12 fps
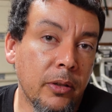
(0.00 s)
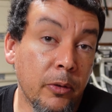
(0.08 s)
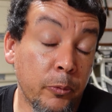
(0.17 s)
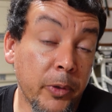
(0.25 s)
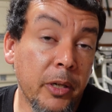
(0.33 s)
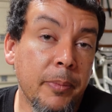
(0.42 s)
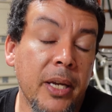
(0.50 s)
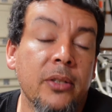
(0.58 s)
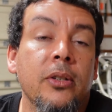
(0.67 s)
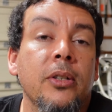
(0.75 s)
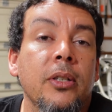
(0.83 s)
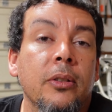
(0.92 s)
the rear
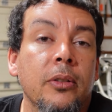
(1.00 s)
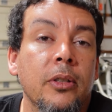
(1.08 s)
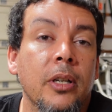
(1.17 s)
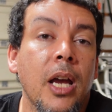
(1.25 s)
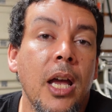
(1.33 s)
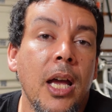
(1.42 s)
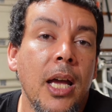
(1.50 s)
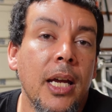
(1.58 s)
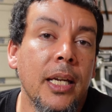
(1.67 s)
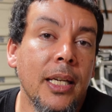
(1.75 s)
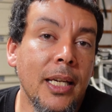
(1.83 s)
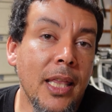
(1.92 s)
master cylinder,
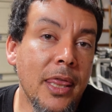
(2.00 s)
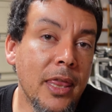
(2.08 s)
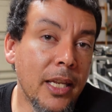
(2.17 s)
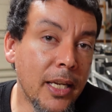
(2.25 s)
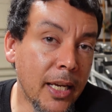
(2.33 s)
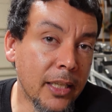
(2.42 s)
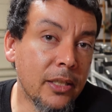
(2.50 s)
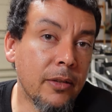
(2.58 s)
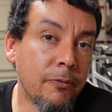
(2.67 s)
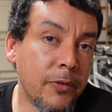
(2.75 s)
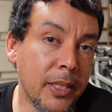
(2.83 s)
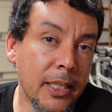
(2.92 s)
in the next
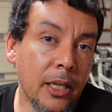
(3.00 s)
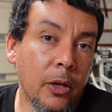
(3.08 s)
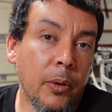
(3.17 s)
video.